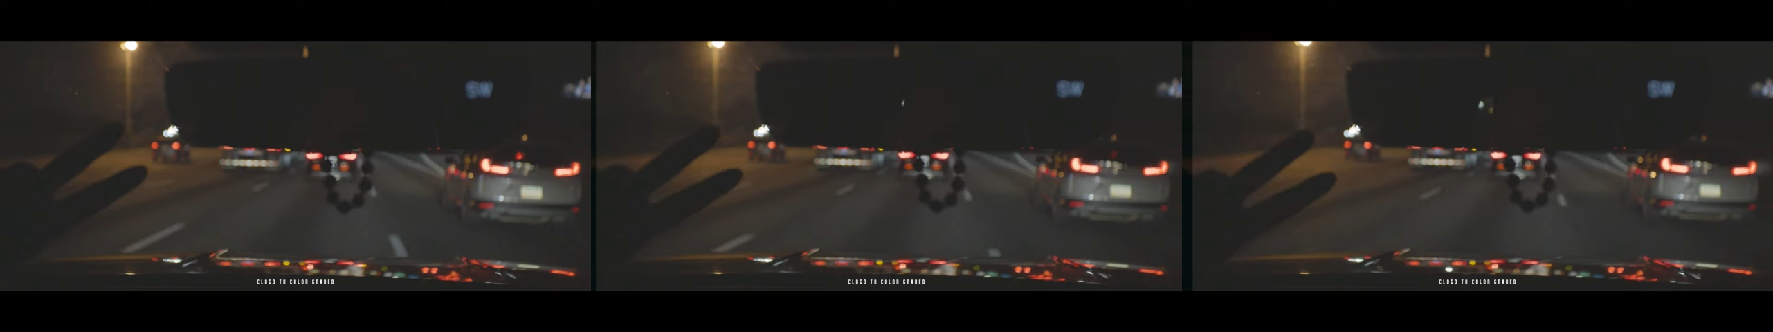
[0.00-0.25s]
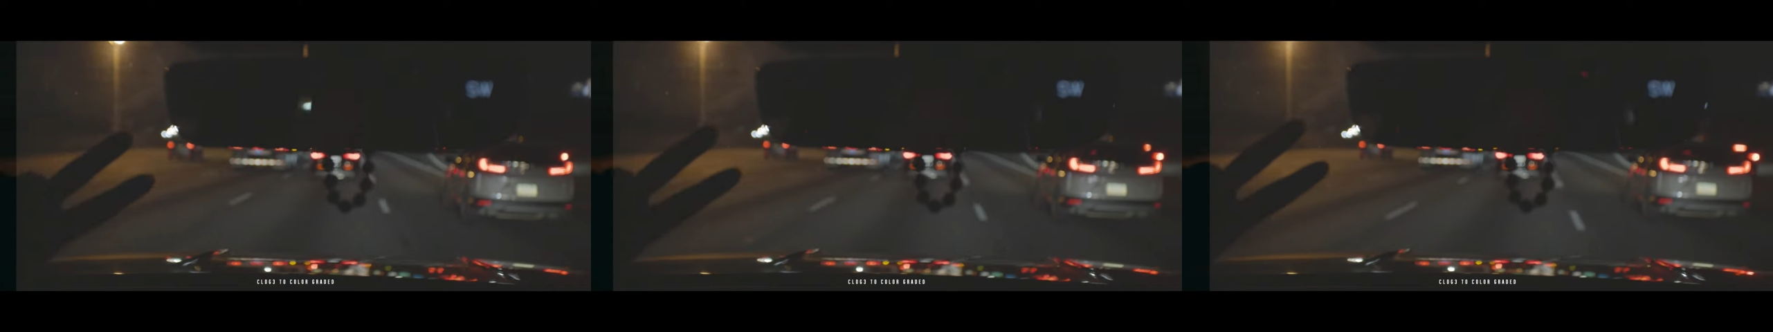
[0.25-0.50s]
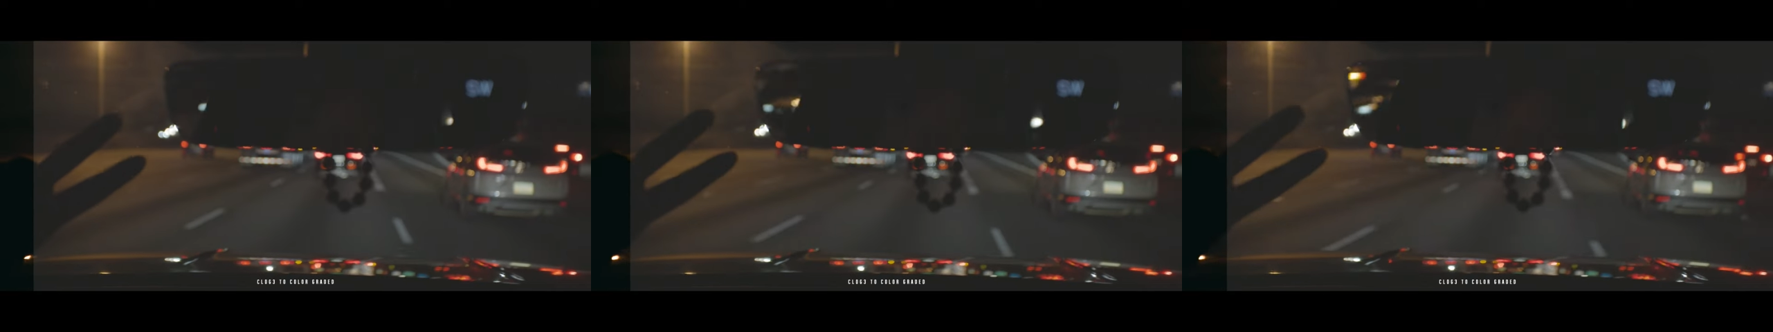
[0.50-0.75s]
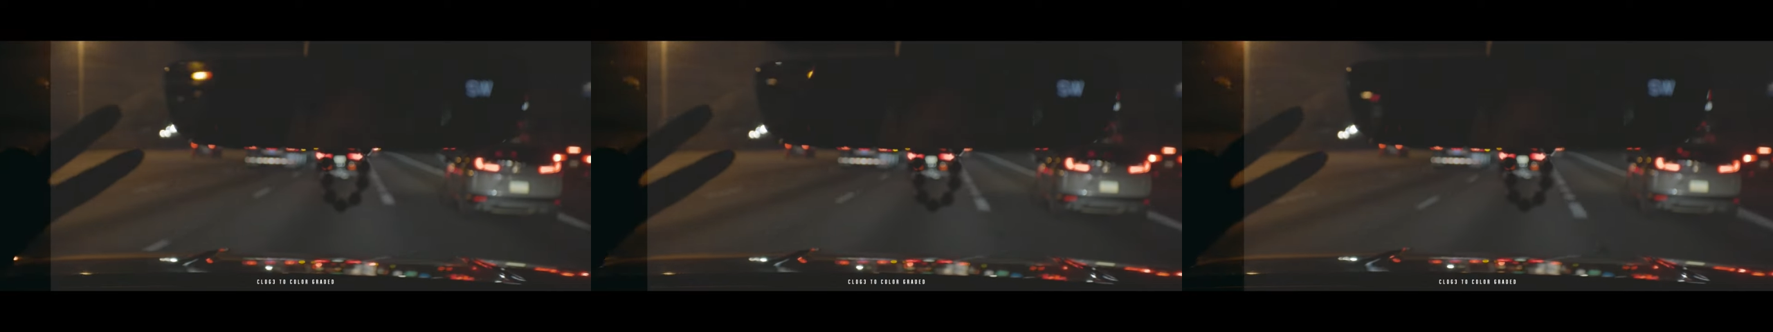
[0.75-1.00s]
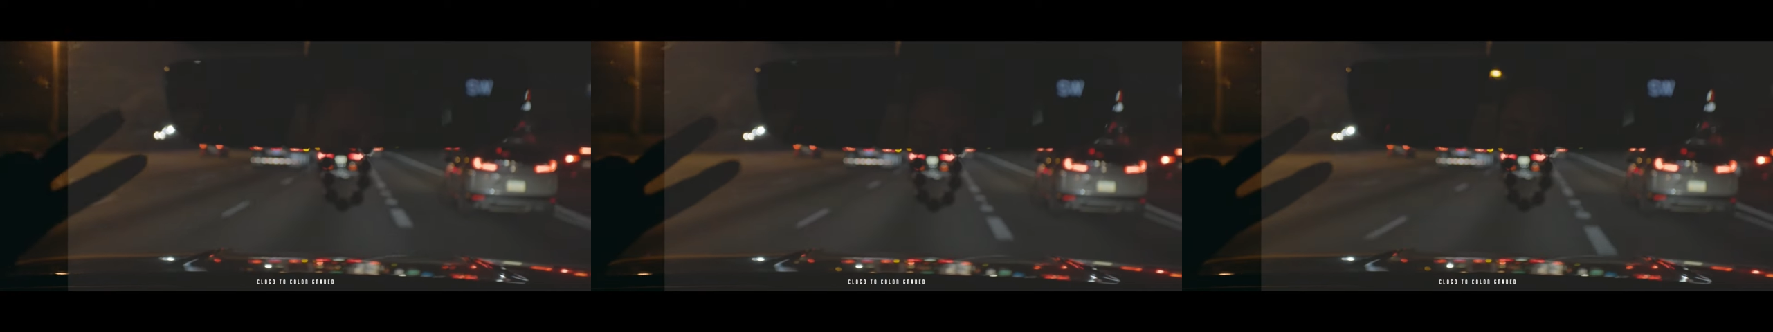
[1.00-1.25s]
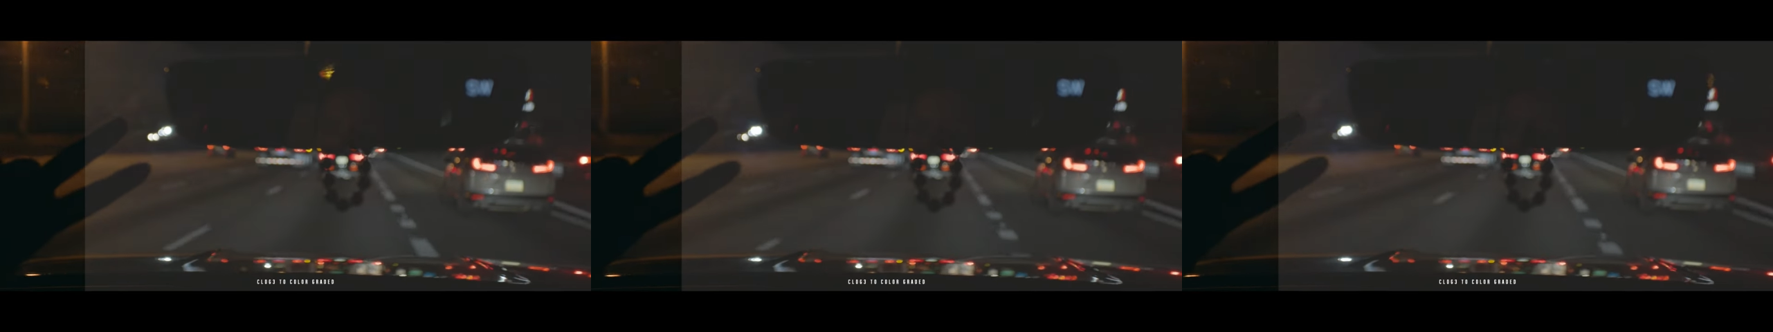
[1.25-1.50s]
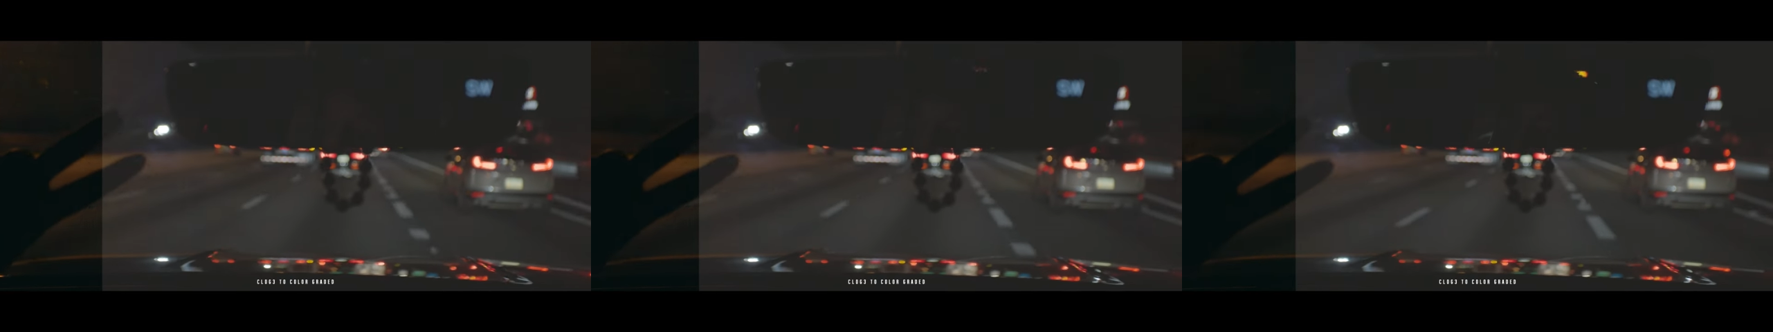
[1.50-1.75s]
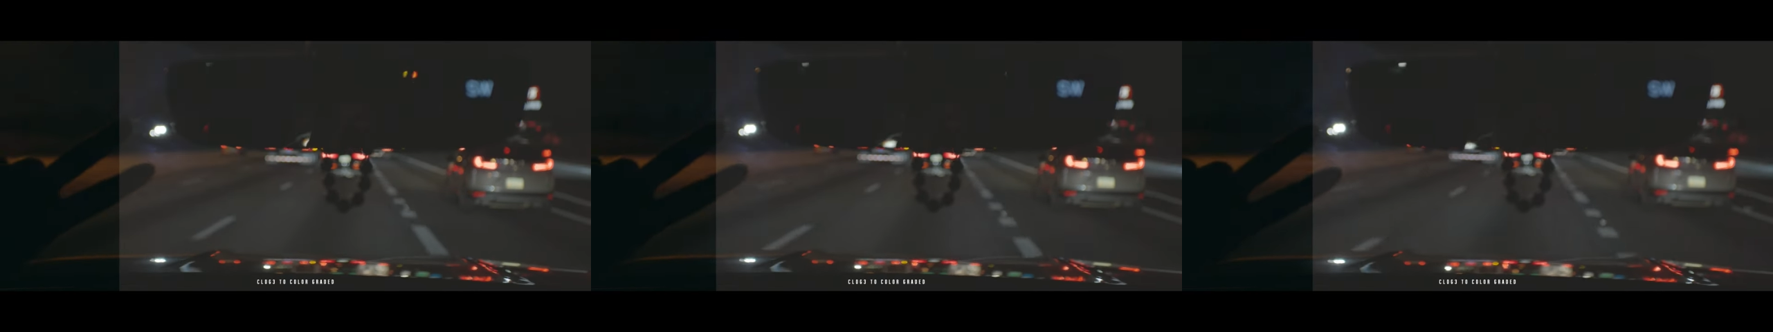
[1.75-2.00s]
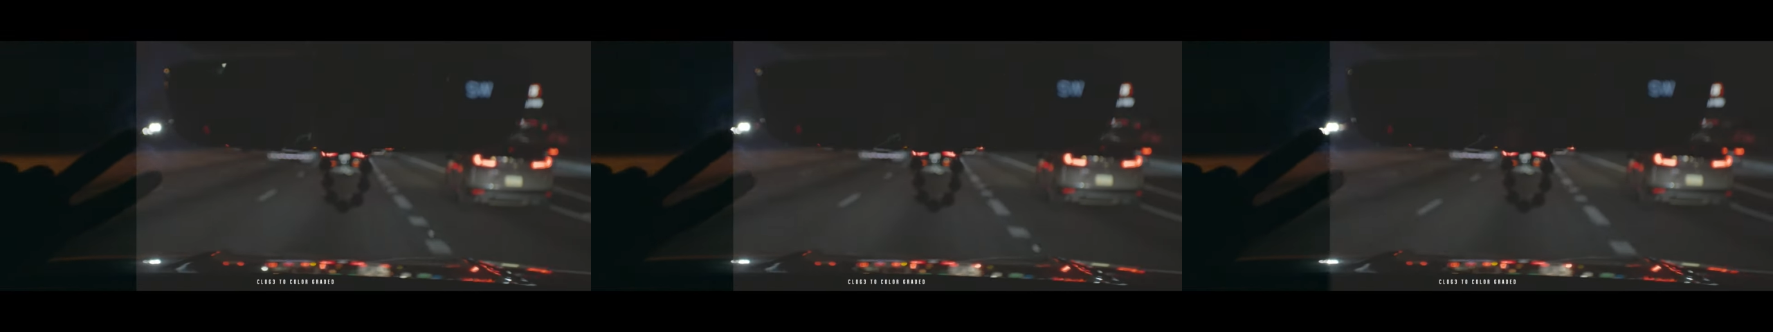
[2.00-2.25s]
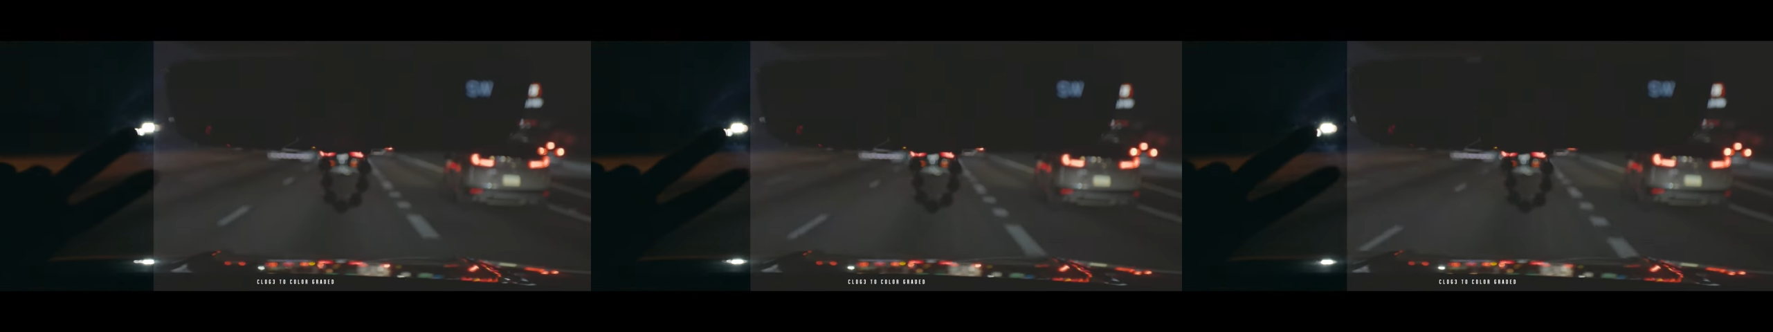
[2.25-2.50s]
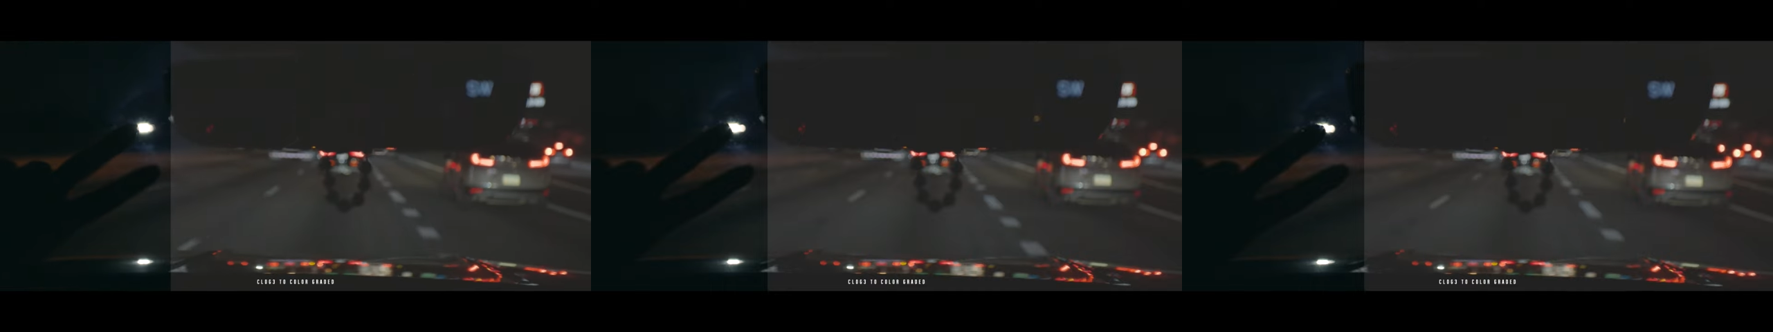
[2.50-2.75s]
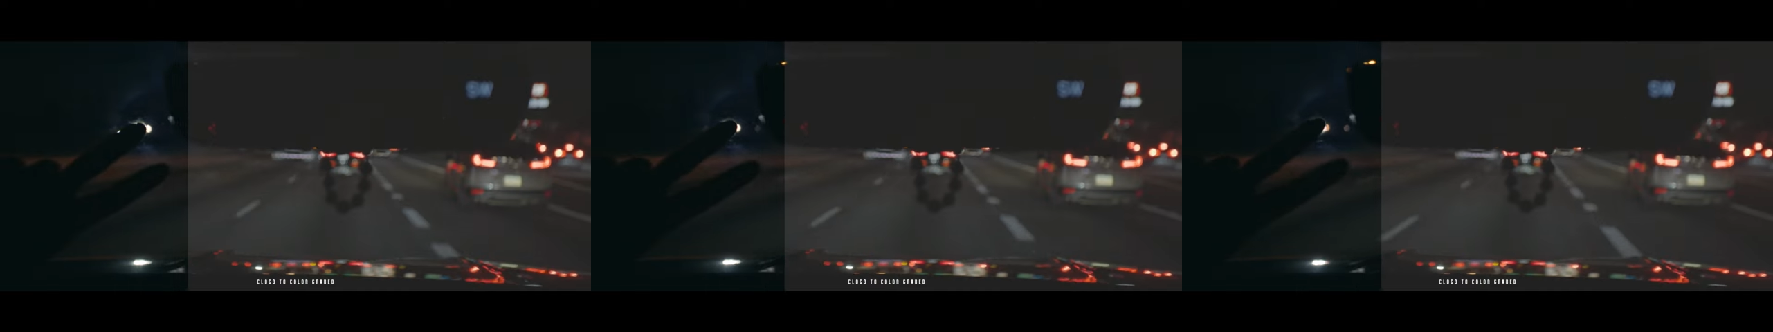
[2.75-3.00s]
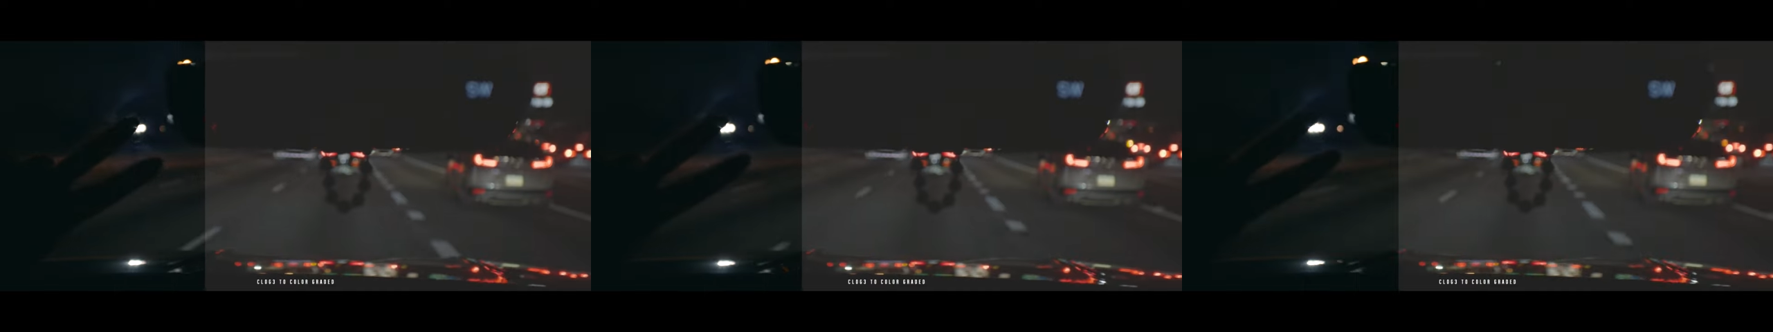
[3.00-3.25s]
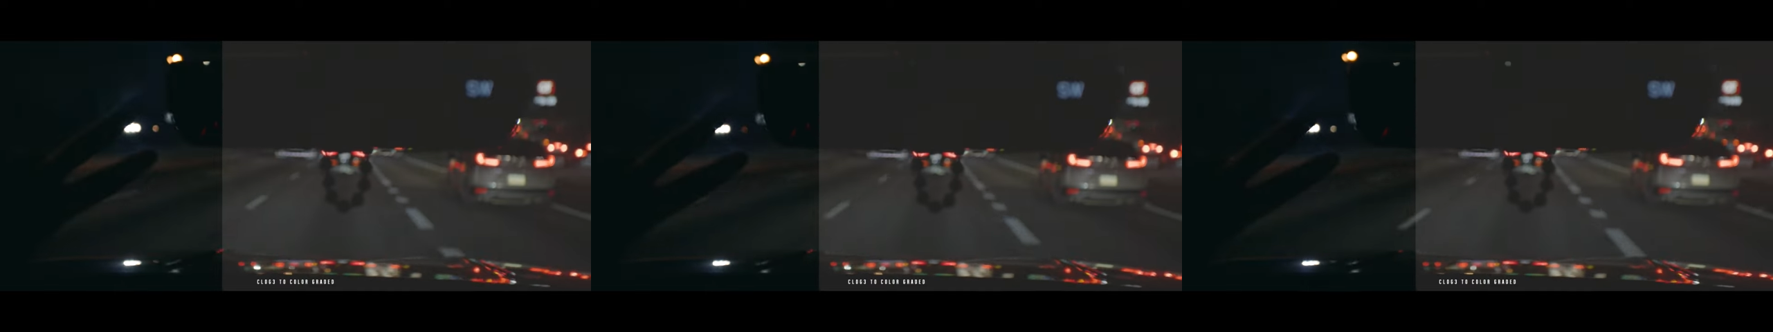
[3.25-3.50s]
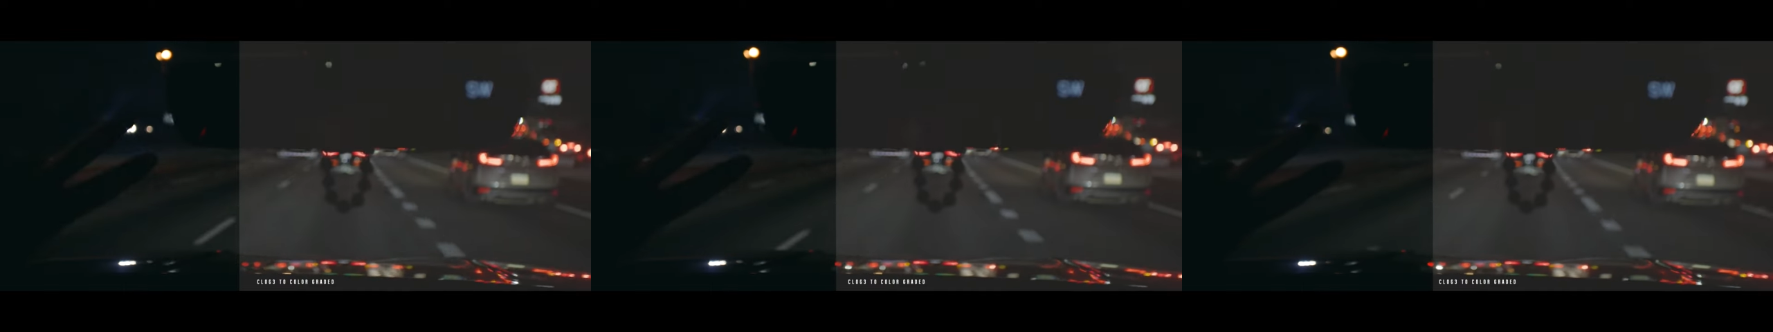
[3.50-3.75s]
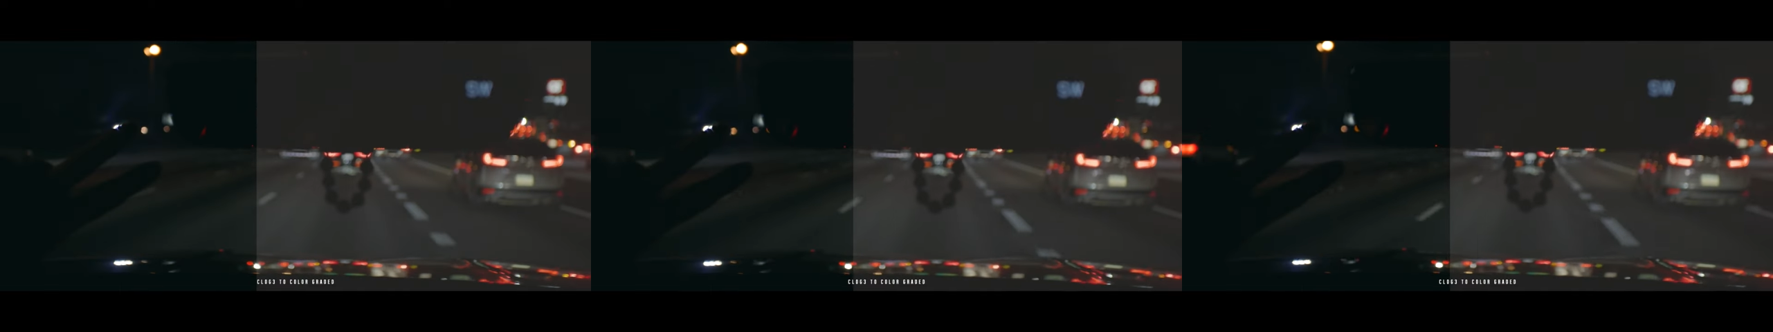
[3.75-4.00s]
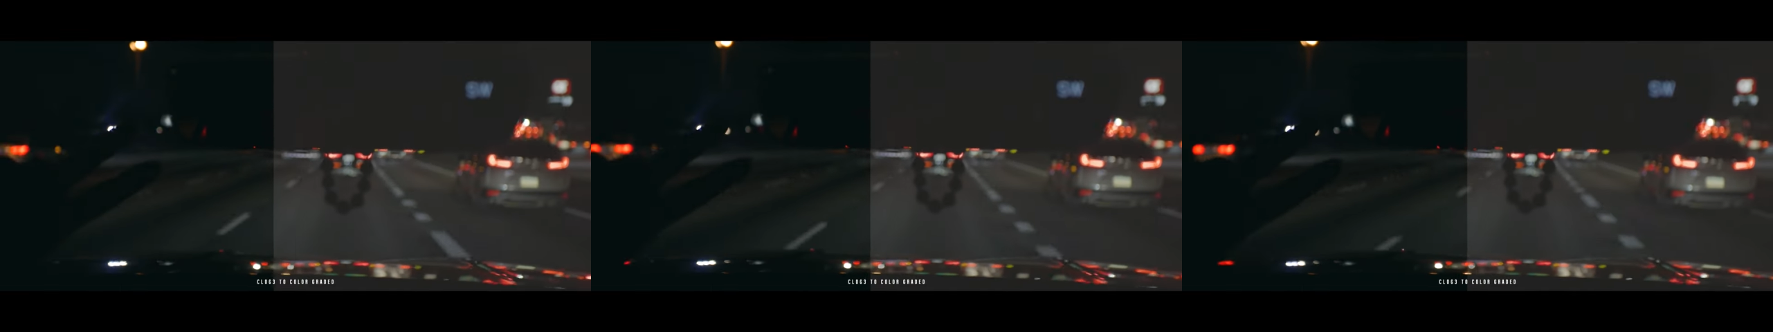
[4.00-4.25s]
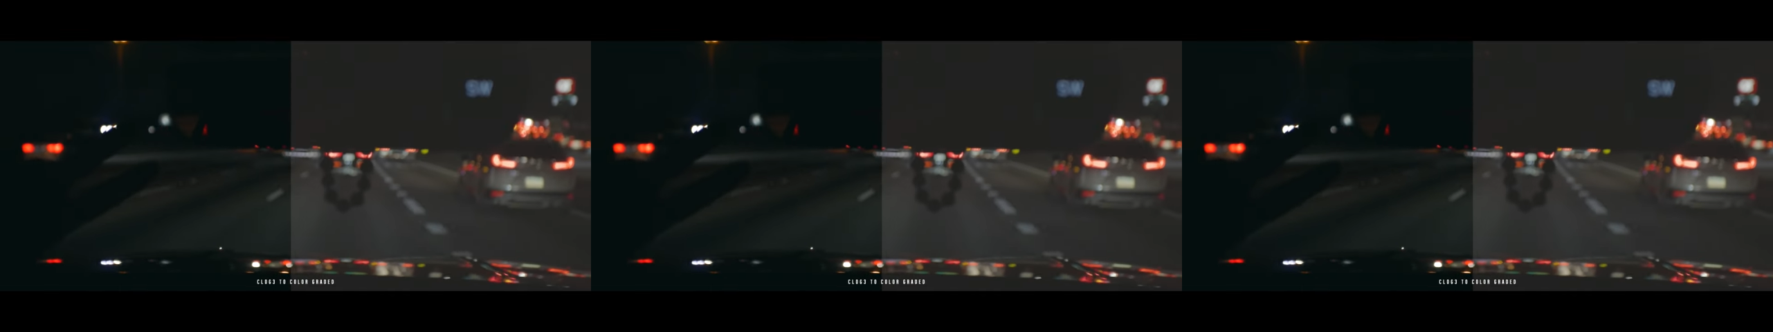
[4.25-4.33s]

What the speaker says: (no speaker visible)